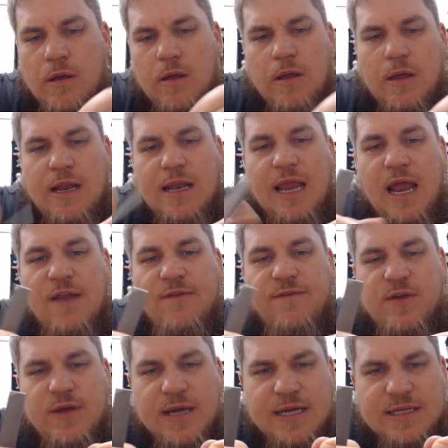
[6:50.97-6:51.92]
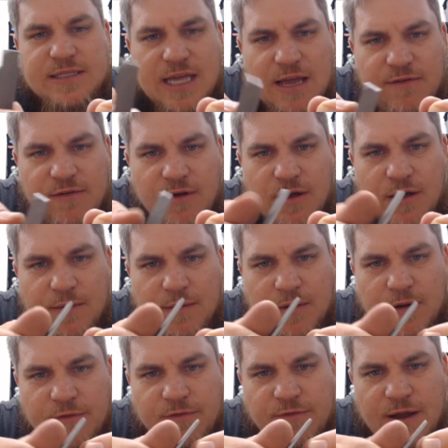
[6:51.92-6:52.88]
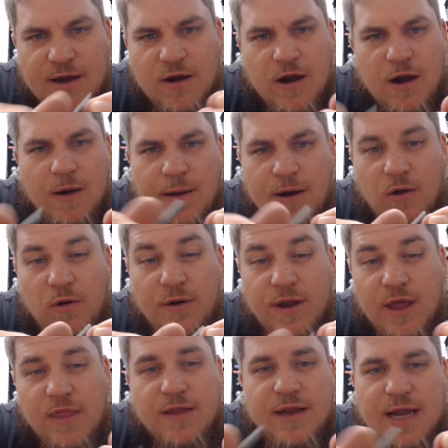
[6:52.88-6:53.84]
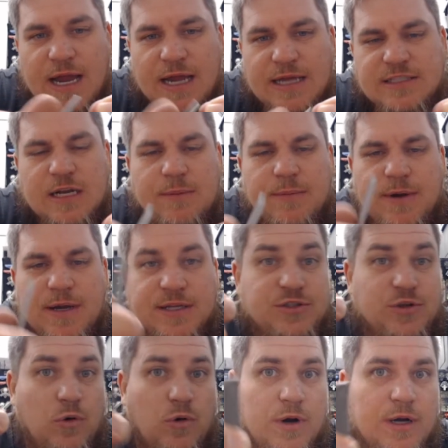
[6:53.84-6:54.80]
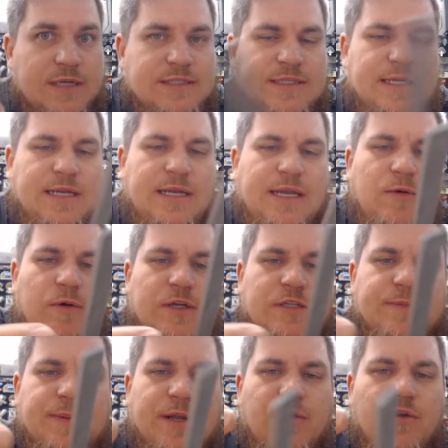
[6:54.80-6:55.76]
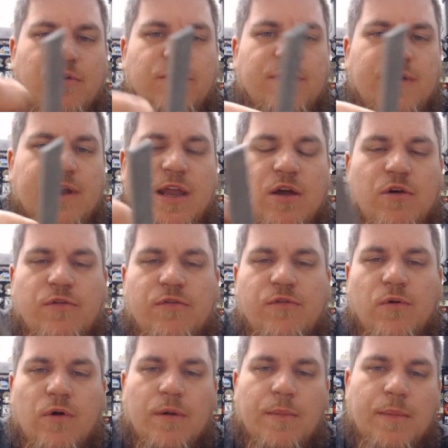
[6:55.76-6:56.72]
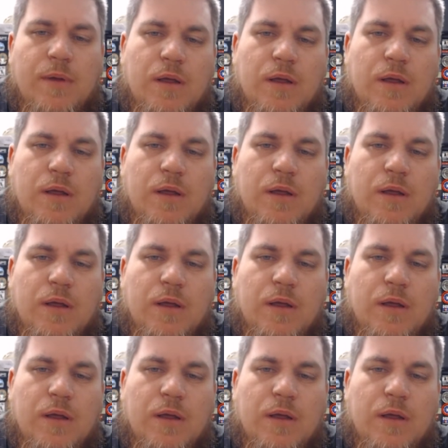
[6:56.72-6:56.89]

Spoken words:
And again, if you guys have a firearm, I know another guy is going to bring his Taurus in. He wants me to do a video for him.